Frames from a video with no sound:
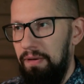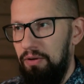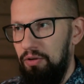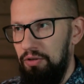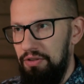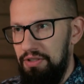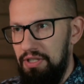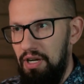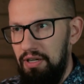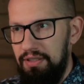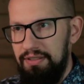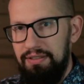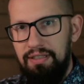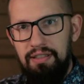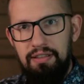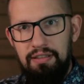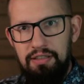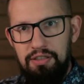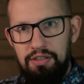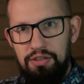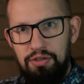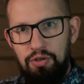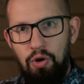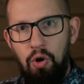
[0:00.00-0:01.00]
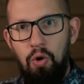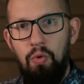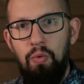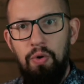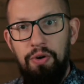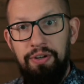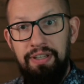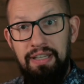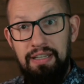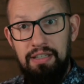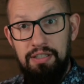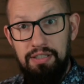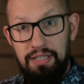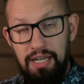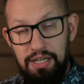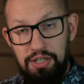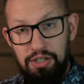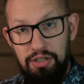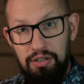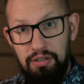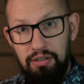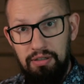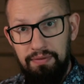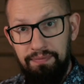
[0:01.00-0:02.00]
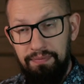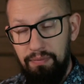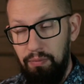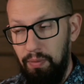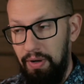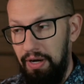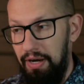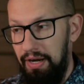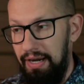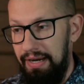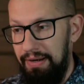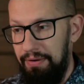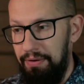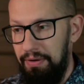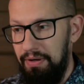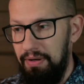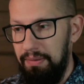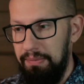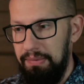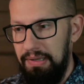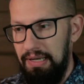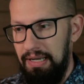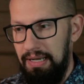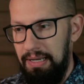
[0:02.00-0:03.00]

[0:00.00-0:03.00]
conduct this co-working session where